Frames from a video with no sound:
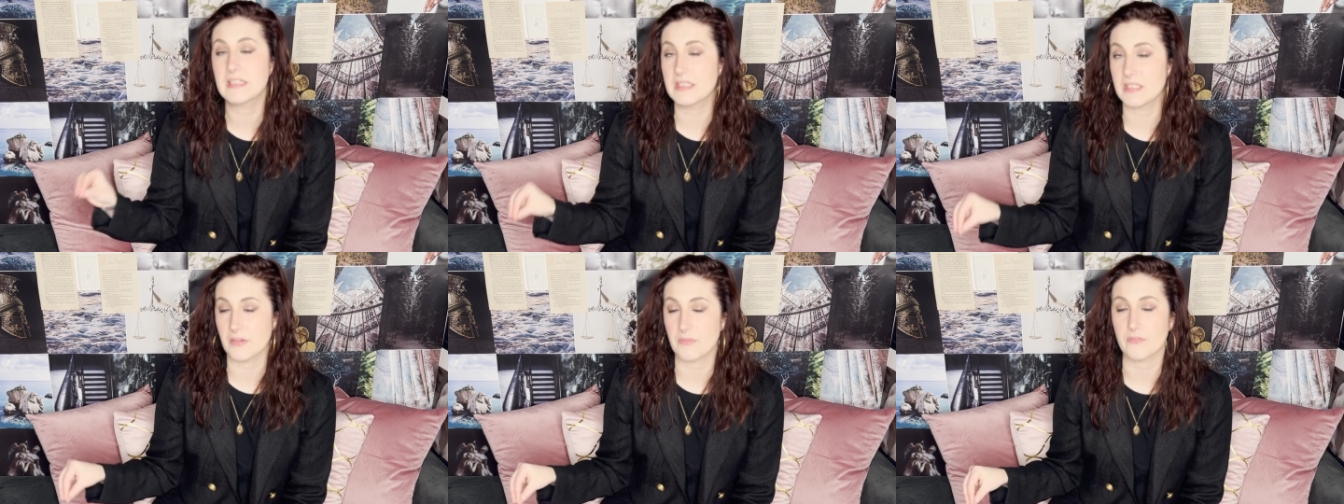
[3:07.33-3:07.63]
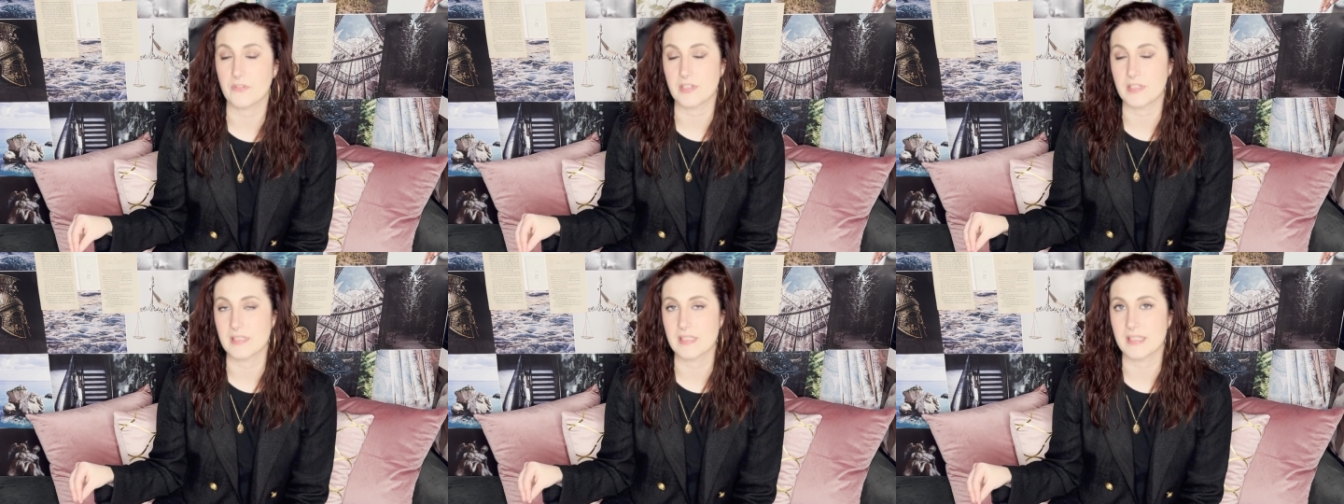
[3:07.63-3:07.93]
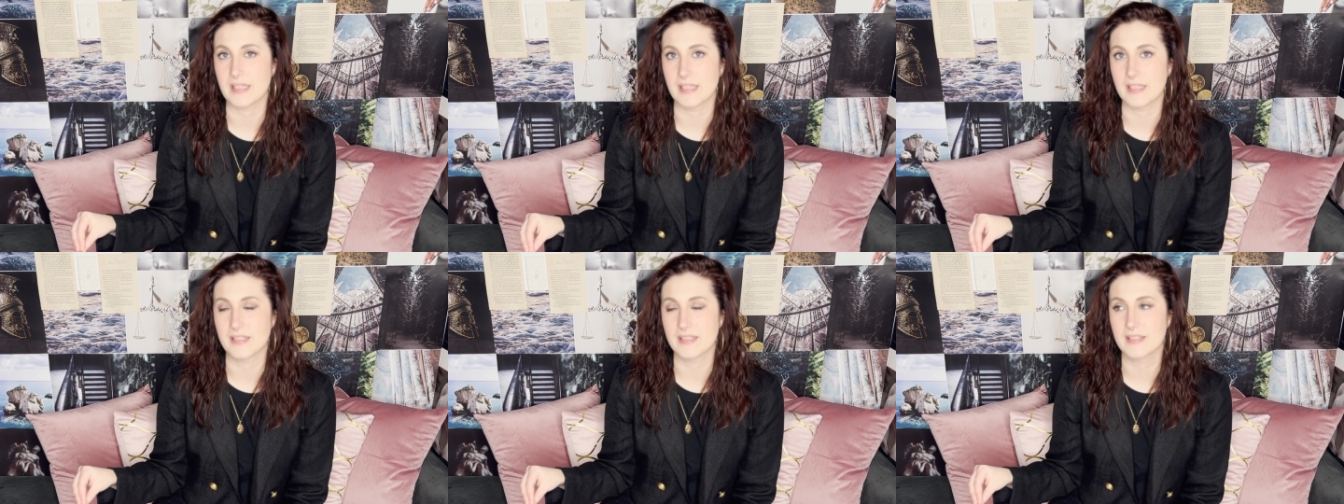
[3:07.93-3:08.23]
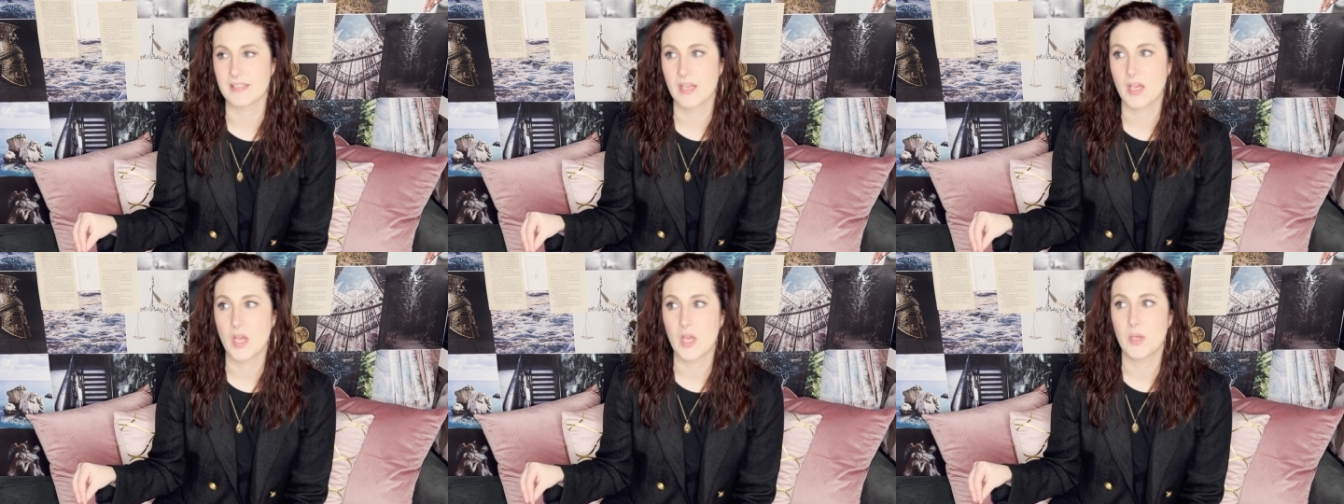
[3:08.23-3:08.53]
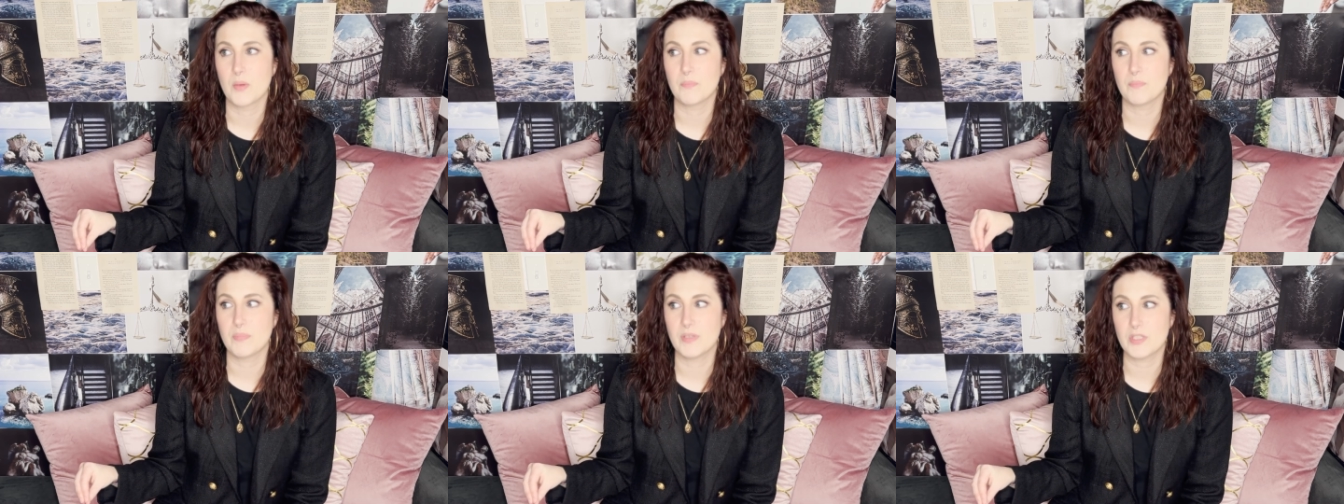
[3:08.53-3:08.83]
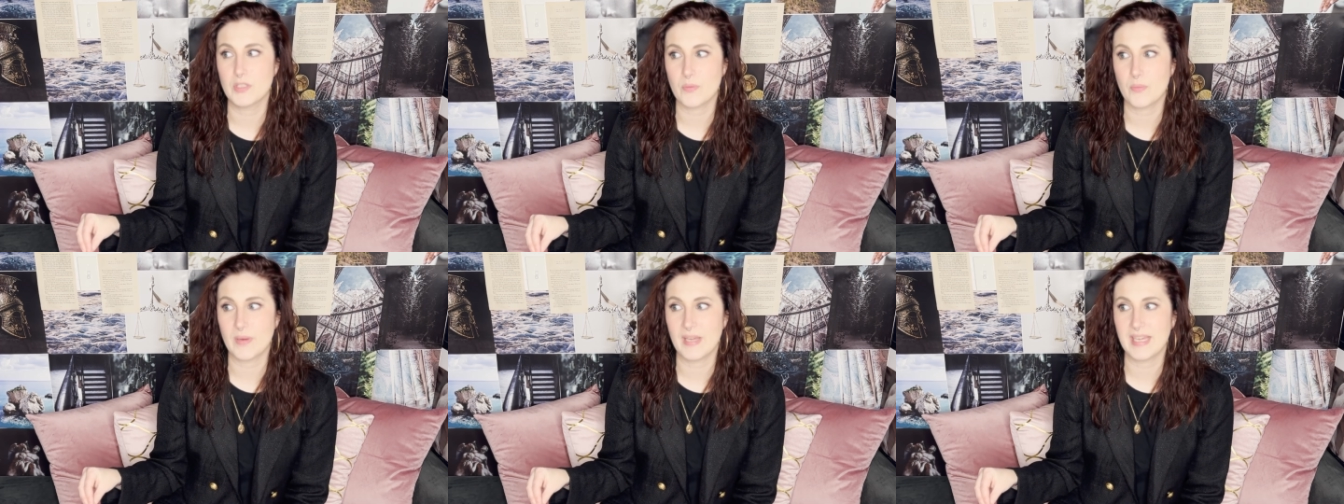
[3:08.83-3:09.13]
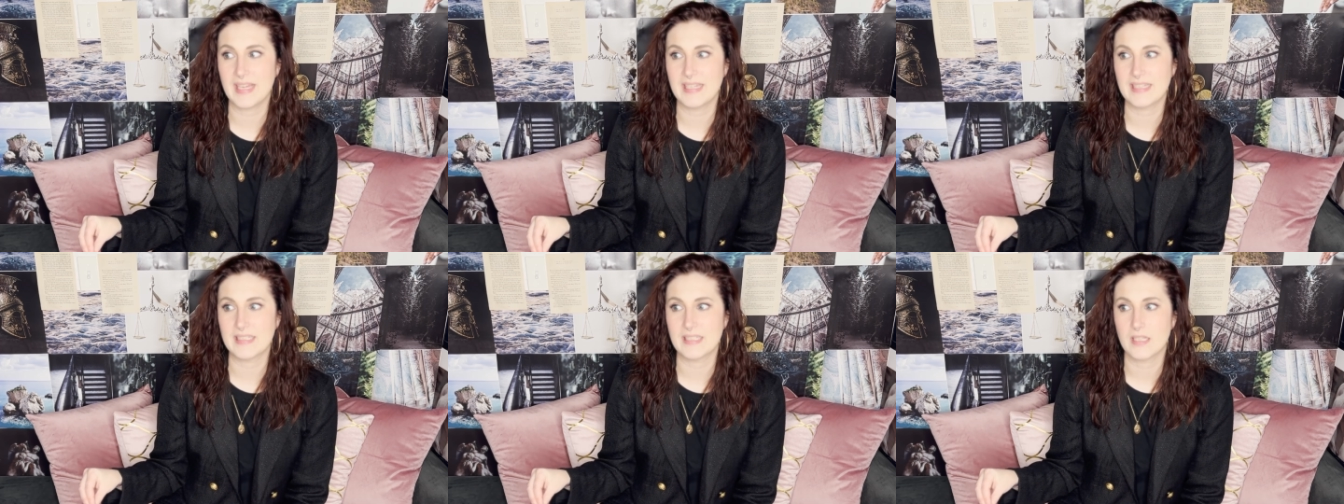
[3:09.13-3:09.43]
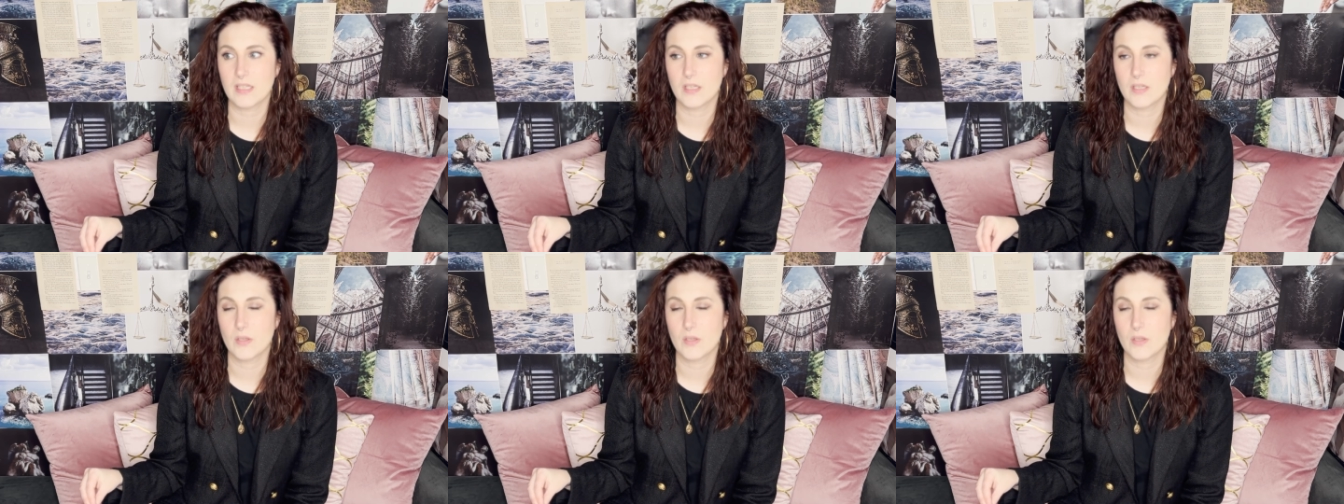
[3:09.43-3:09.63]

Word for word: differences between